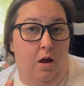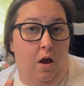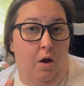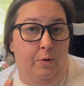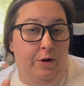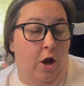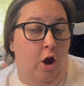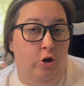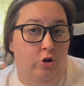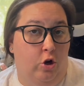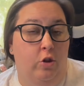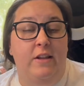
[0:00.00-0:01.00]
a
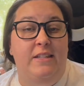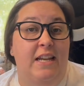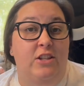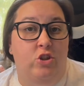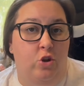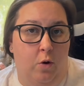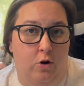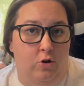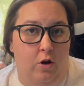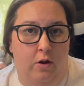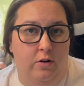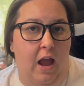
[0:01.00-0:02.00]
100, or let's say it's
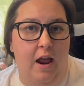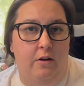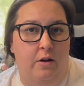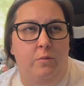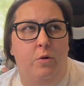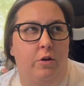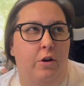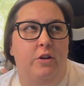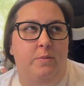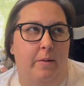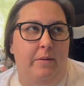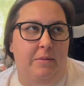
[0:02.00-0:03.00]
$200. I don't know. Well, no,
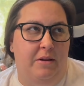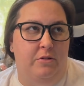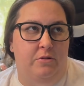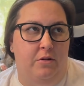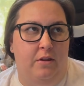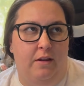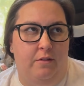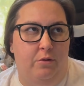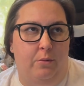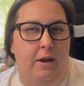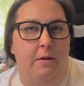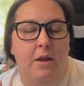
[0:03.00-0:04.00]
it's probably gonna be closer to like
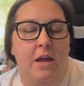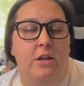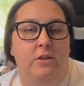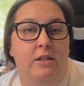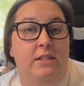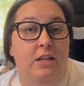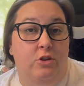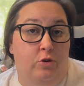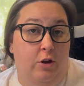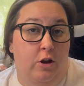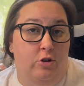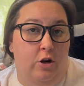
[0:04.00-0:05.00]
3. So let's say it's
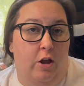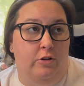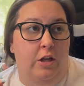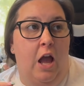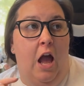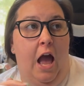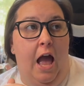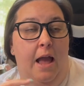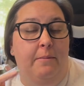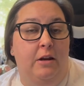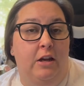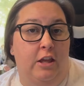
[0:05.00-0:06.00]
$300.
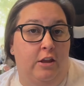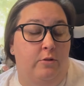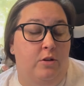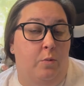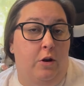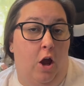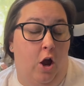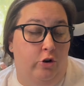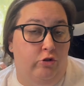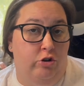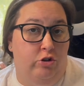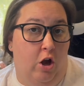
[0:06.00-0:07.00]
I'm gonna use a
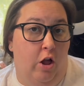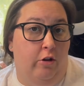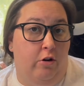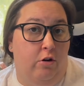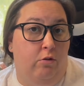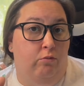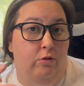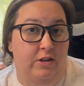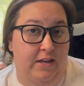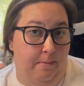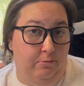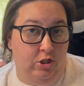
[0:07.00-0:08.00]
$100
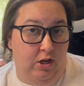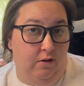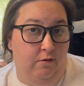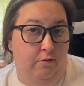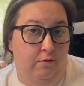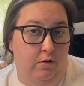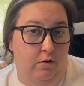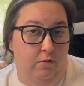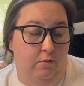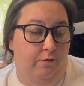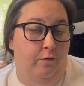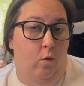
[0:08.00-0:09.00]
redemption
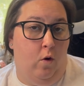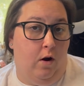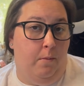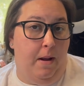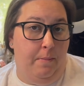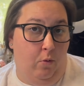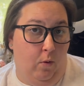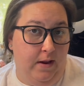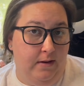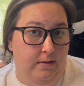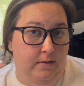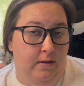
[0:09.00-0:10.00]
for my
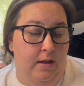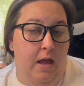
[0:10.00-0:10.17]
points,